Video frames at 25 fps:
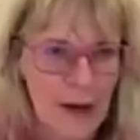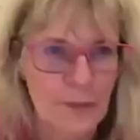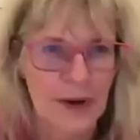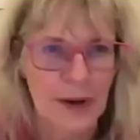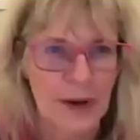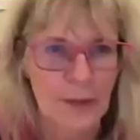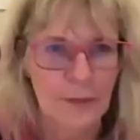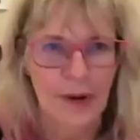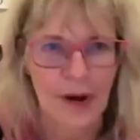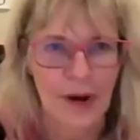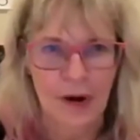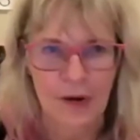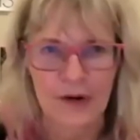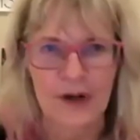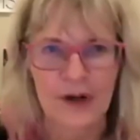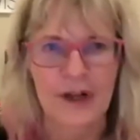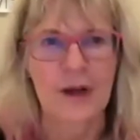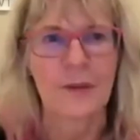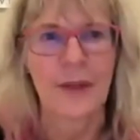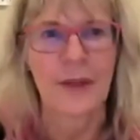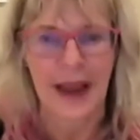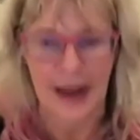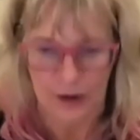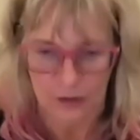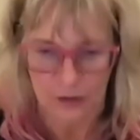at a
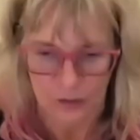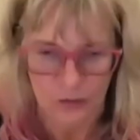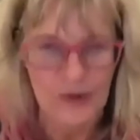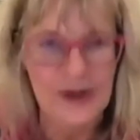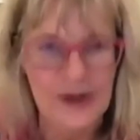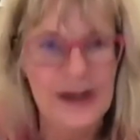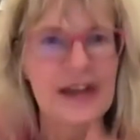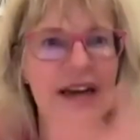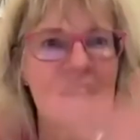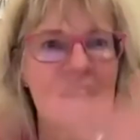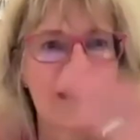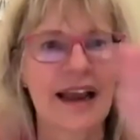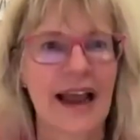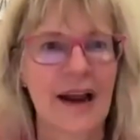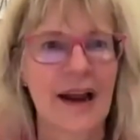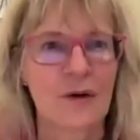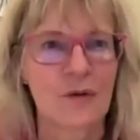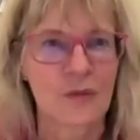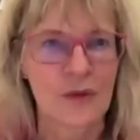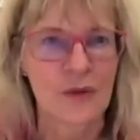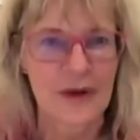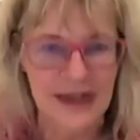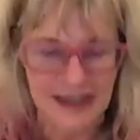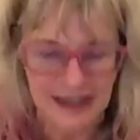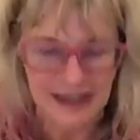podium and
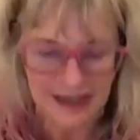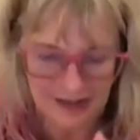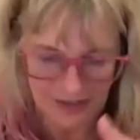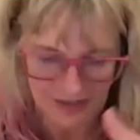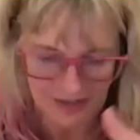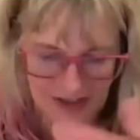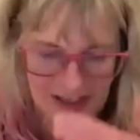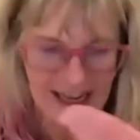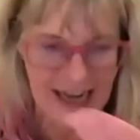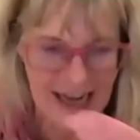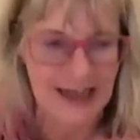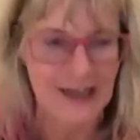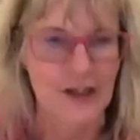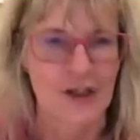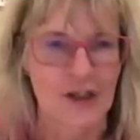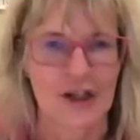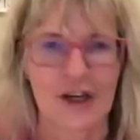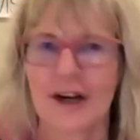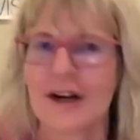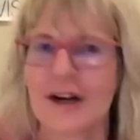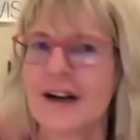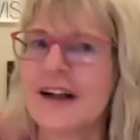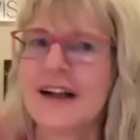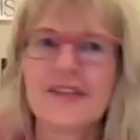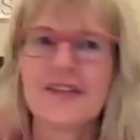reading the
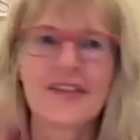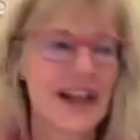lecture.